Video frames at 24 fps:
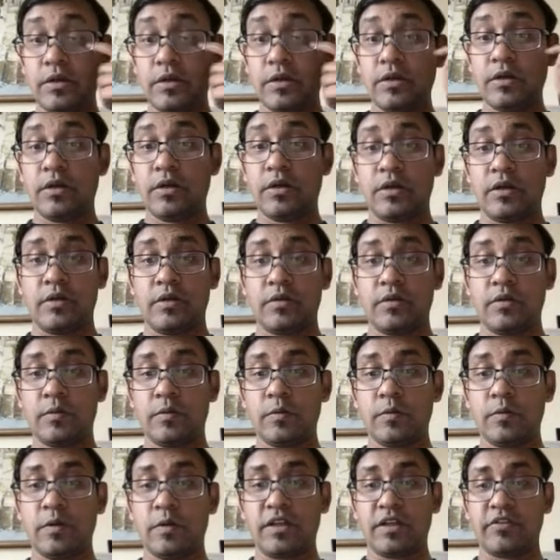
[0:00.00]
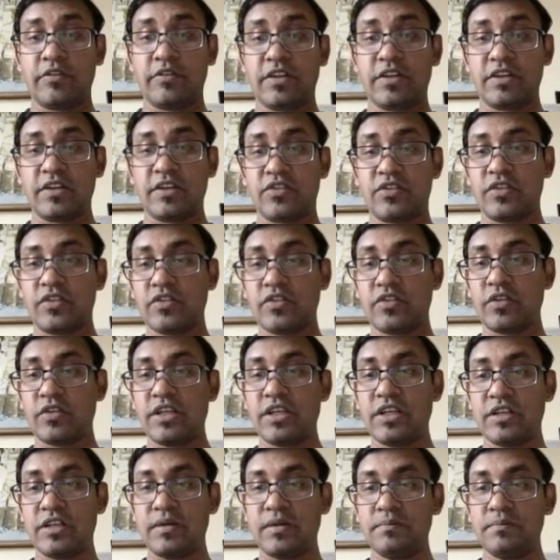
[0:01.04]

or whatever reason. So then